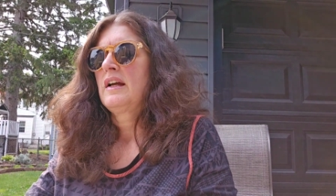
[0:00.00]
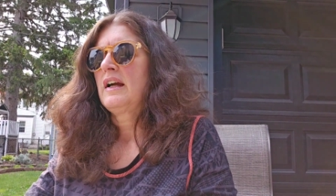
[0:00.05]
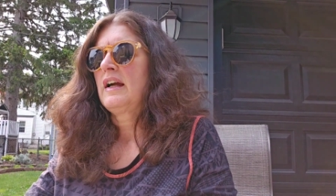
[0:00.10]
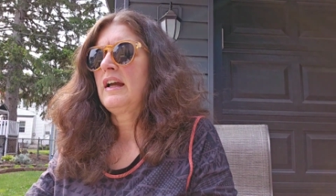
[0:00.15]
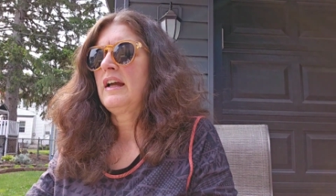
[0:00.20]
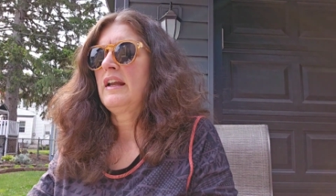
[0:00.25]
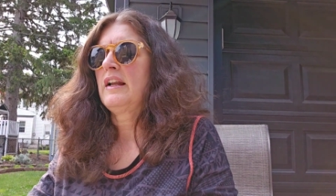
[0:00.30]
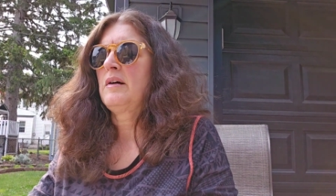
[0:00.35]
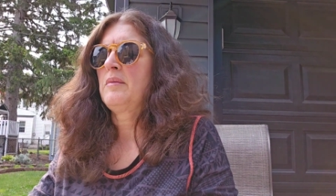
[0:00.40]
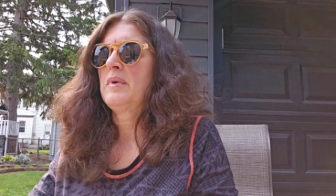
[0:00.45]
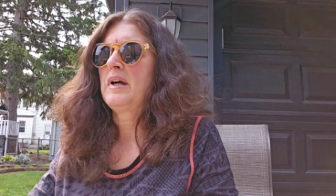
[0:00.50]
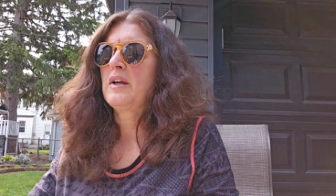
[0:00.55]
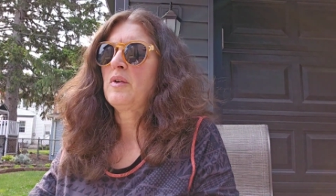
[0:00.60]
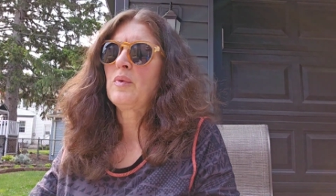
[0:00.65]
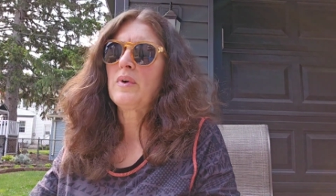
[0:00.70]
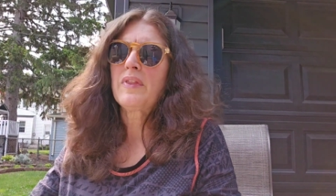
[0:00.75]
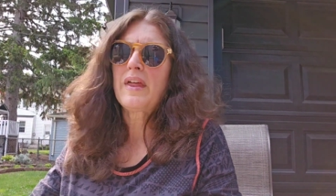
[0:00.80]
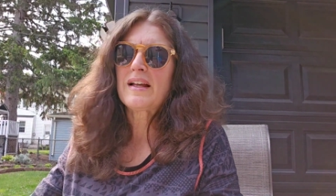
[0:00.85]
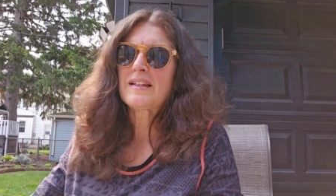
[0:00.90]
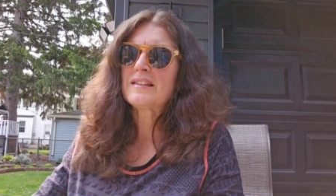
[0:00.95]
And I'm like,
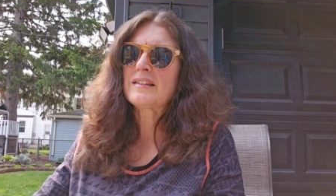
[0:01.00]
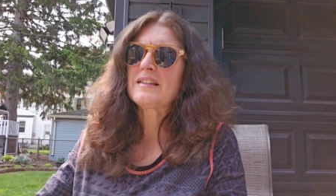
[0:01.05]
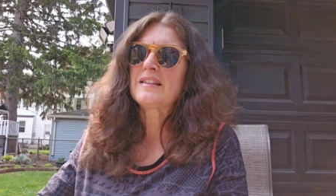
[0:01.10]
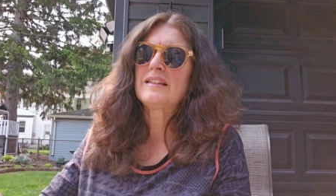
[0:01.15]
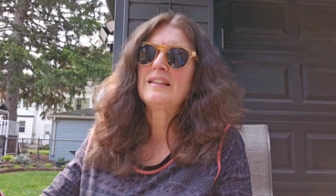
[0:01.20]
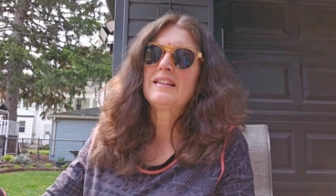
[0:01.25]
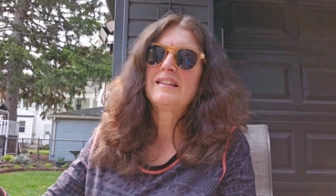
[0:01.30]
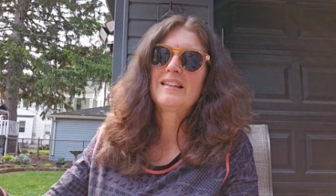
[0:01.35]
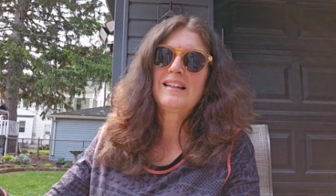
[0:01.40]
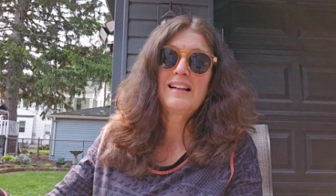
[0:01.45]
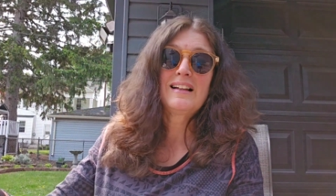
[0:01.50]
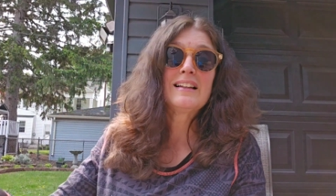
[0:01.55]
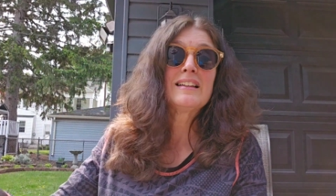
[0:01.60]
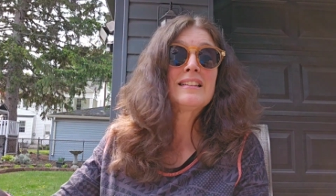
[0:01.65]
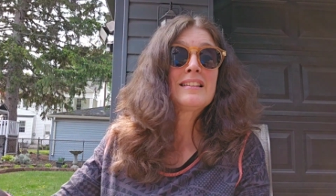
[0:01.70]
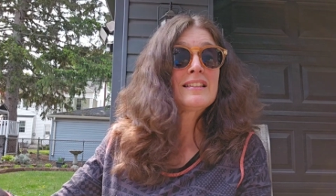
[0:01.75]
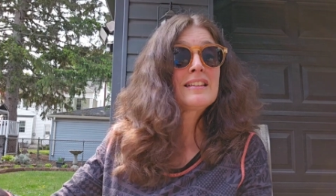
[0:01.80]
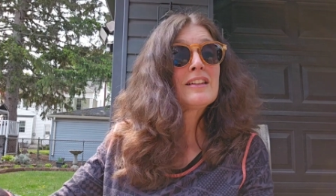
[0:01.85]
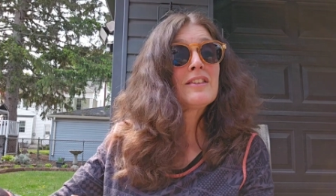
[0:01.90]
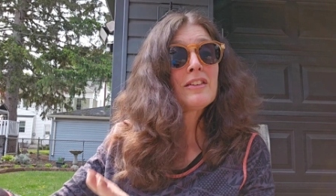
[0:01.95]
well, that's
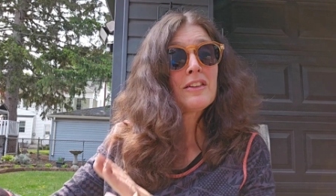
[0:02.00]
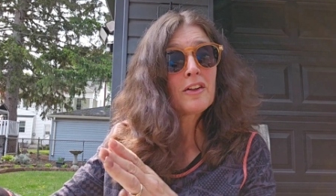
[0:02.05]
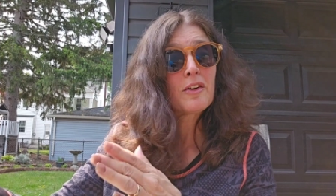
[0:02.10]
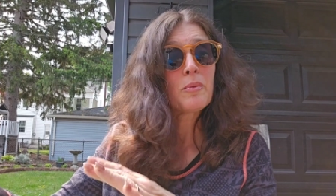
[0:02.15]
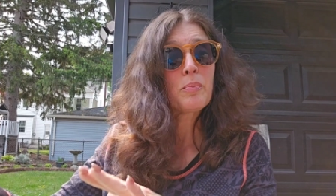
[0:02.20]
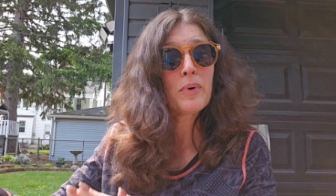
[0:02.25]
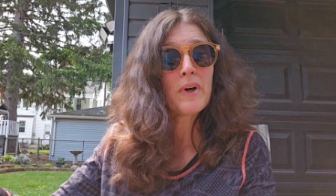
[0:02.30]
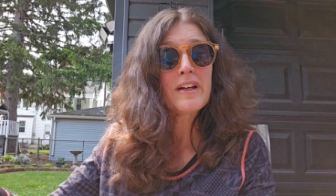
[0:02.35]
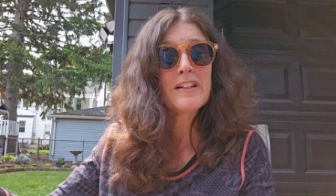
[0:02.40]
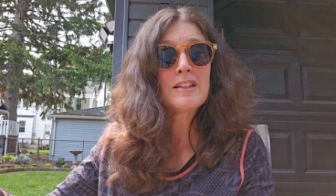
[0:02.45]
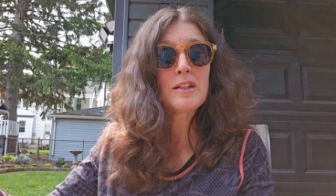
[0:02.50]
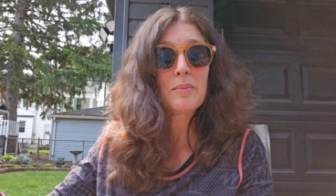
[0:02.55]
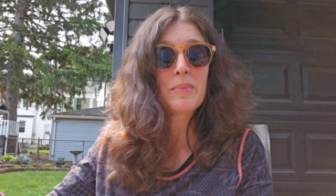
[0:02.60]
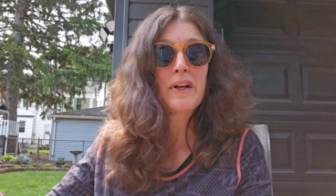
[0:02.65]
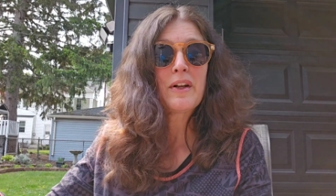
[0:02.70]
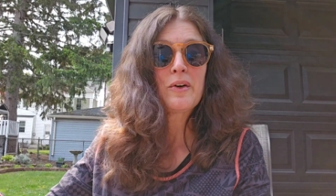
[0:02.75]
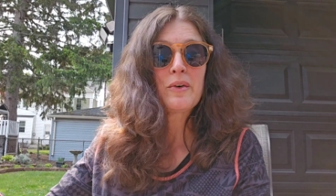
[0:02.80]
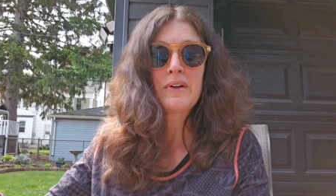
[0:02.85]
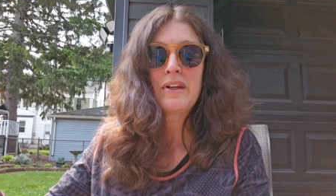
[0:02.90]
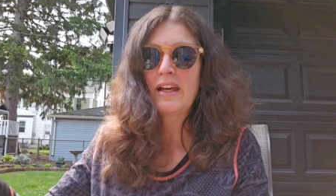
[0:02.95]
still a little pricey,
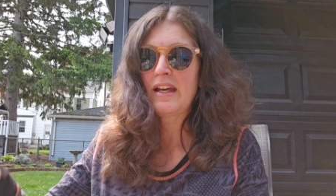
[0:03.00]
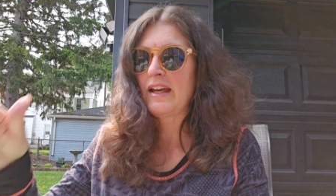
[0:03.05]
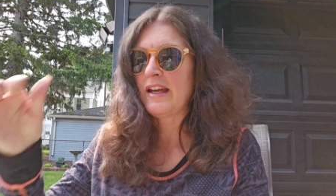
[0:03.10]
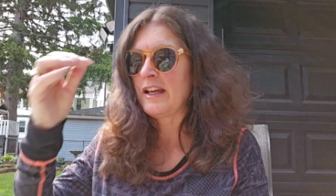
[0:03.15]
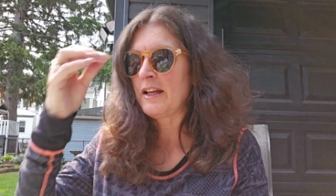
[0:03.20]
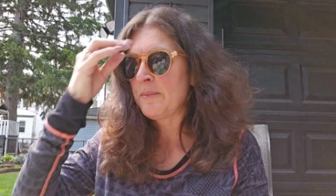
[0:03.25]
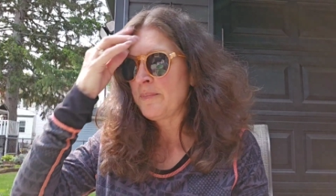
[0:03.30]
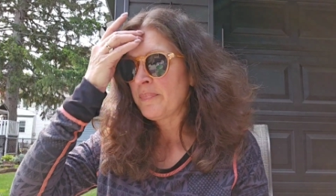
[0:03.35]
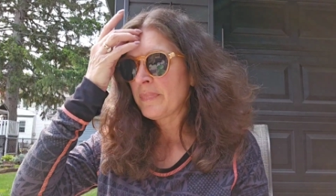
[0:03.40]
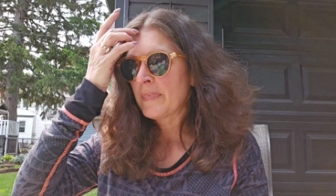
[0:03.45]
but okay.